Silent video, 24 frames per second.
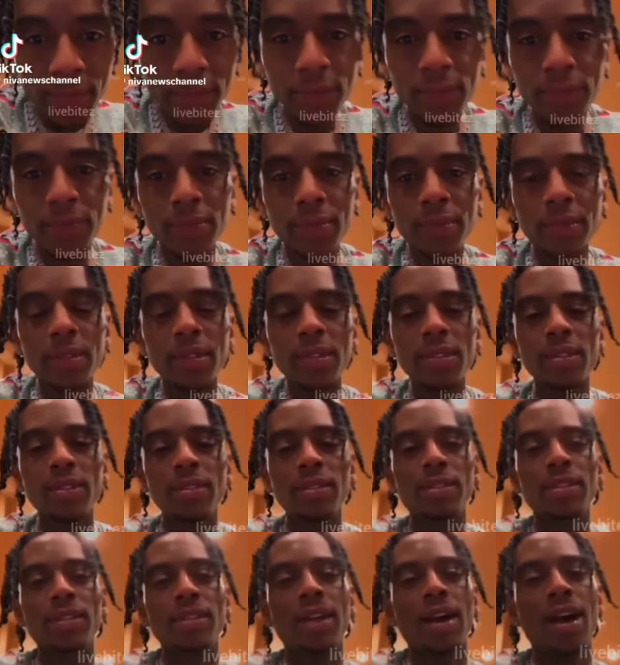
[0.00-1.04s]
Soulja Boy
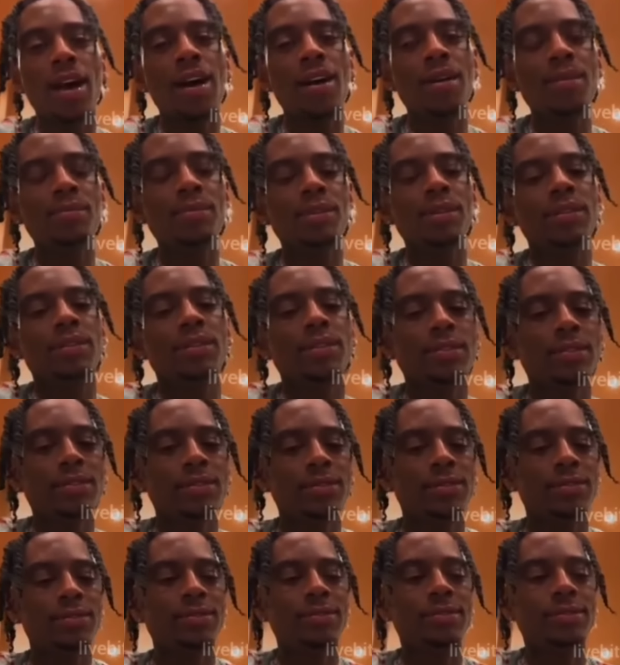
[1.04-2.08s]
claims it is not
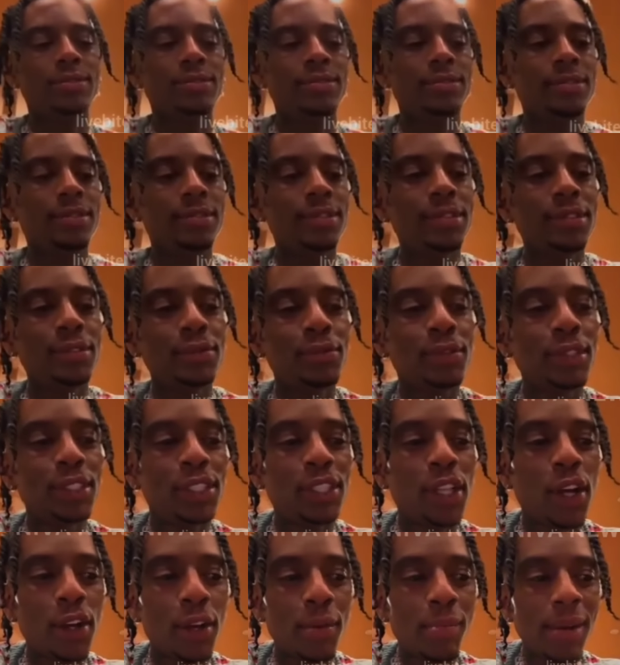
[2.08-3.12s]
an apology but
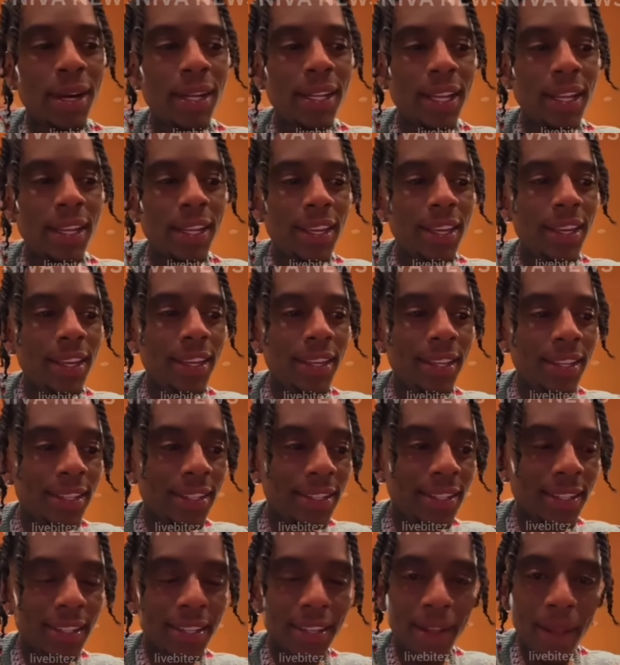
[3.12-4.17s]
an understanding.
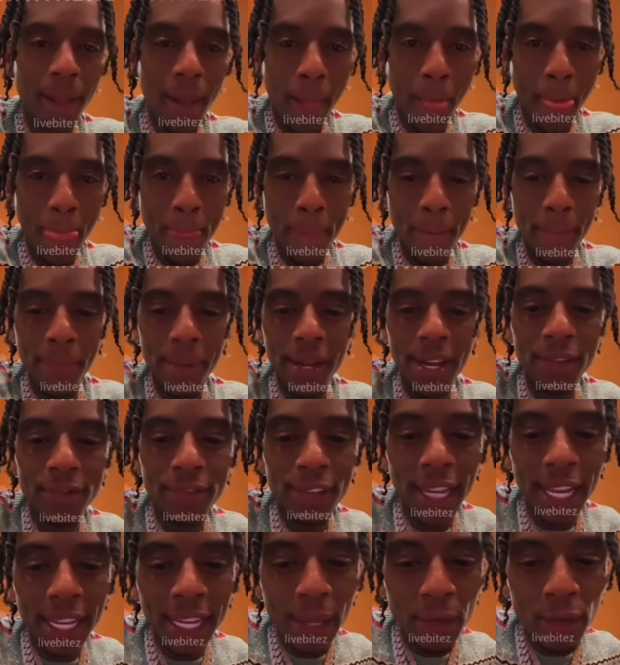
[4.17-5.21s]
Well, excuse